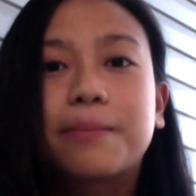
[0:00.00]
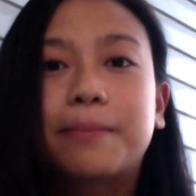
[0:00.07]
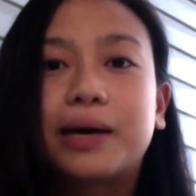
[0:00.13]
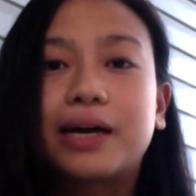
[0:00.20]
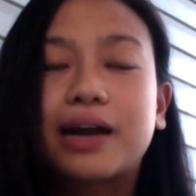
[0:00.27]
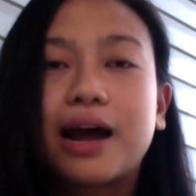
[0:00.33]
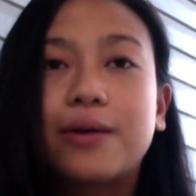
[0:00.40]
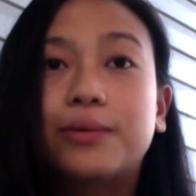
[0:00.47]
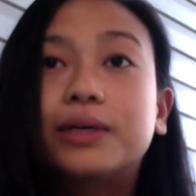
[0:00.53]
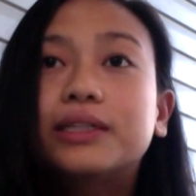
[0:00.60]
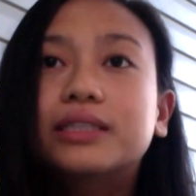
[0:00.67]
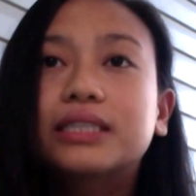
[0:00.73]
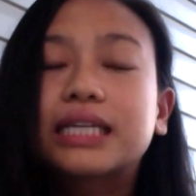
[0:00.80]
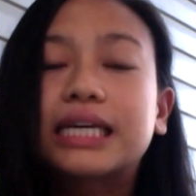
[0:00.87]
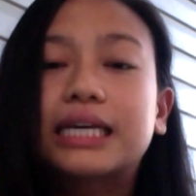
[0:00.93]
But I
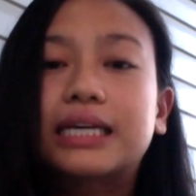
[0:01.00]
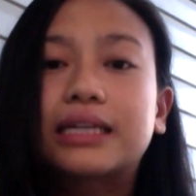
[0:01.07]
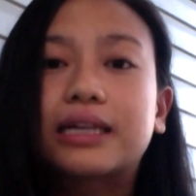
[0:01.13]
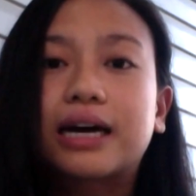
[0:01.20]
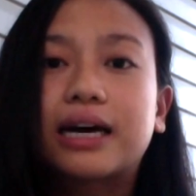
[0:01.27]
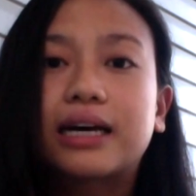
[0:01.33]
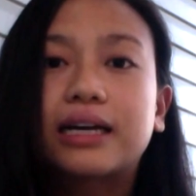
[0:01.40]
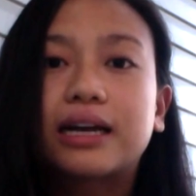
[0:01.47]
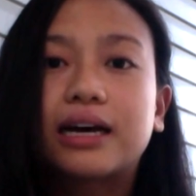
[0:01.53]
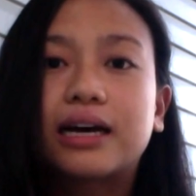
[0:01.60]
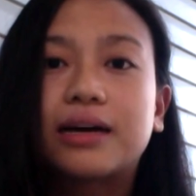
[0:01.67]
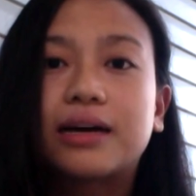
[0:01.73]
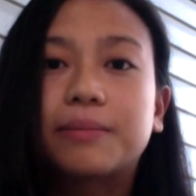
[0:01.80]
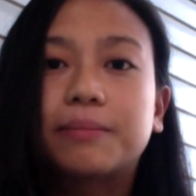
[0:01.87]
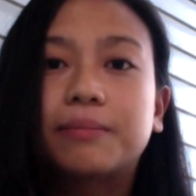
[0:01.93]
will say that
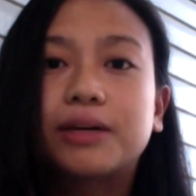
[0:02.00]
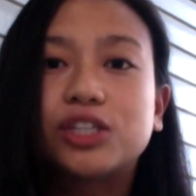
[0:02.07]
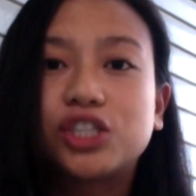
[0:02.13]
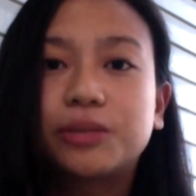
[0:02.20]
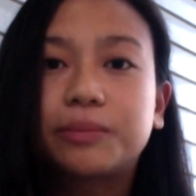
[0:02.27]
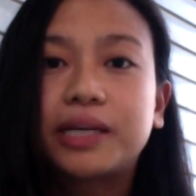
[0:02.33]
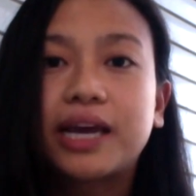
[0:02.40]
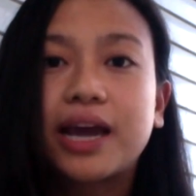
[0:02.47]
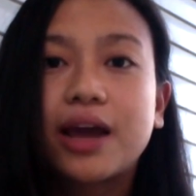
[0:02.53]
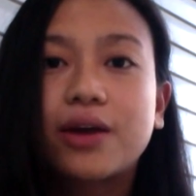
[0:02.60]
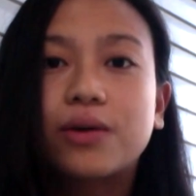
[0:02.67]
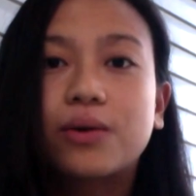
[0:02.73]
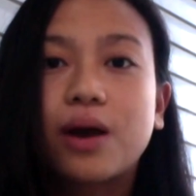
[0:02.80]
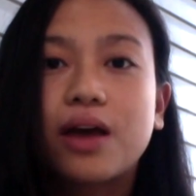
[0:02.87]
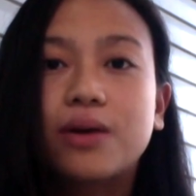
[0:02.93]
my
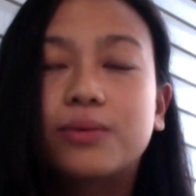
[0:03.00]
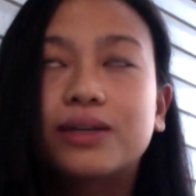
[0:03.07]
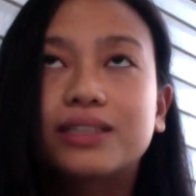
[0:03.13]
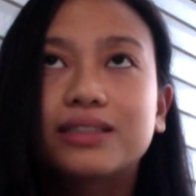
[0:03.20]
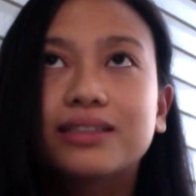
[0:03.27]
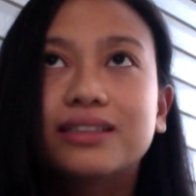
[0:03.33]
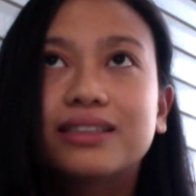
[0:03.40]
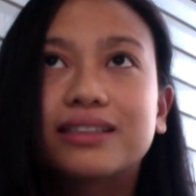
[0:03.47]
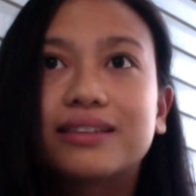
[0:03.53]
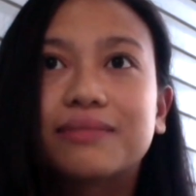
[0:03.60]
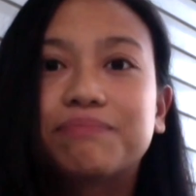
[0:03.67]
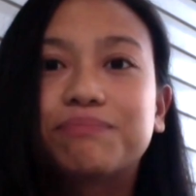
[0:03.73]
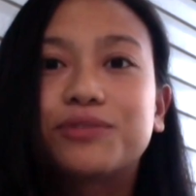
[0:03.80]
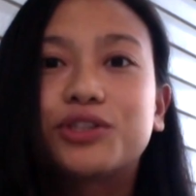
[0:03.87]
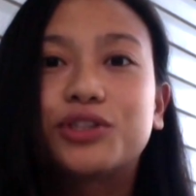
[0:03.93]
GPA, it wasn't
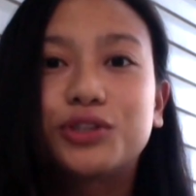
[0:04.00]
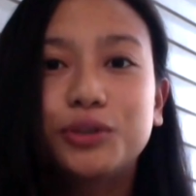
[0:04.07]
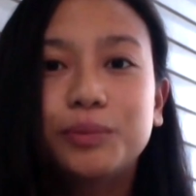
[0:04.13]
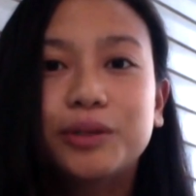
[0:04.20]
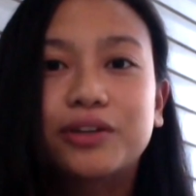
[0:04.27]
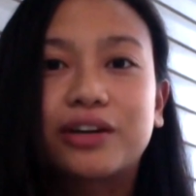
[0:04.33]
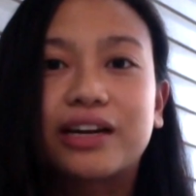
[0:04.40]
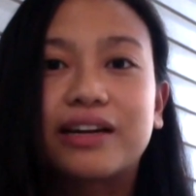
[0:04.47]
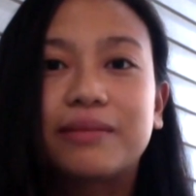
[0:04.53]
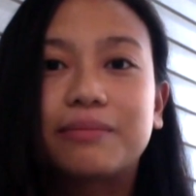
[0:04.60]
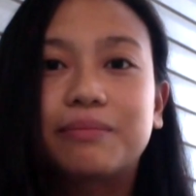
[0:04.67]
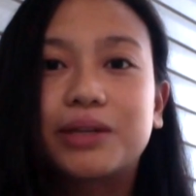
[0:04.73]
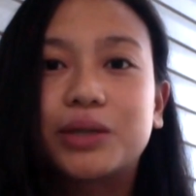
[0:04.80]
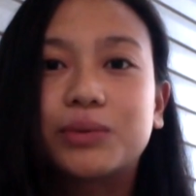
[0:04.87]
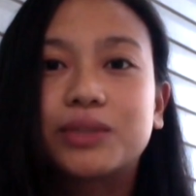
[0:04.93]
super great,
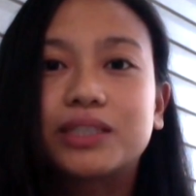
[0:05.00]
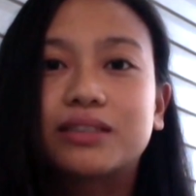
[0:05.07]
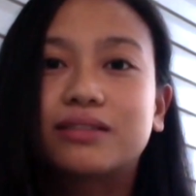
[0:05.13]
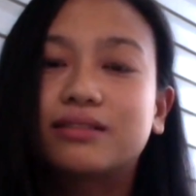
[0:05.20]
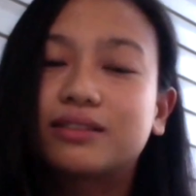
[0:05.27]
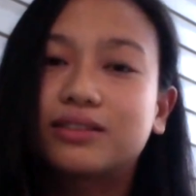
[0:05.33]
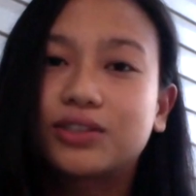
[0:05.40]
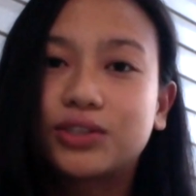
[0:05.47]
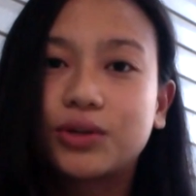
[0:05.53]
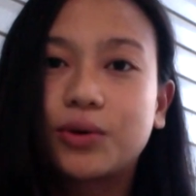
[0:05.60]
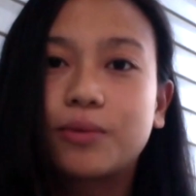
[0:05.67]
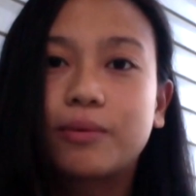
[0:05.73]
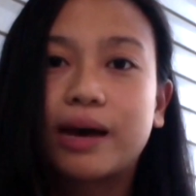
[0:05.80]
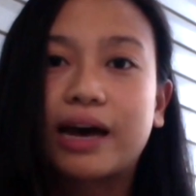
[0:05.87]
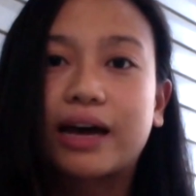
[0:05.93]
but it wasn't
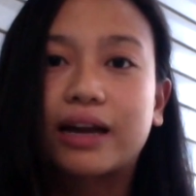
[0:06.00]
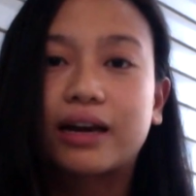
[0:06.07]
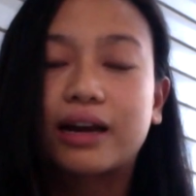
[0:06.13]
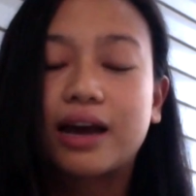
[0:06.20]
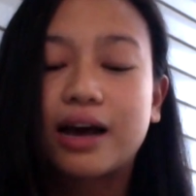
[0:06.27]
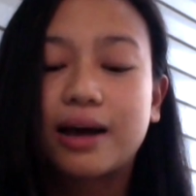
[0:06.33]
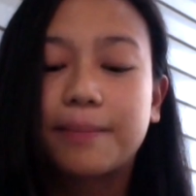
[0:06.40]
so bad.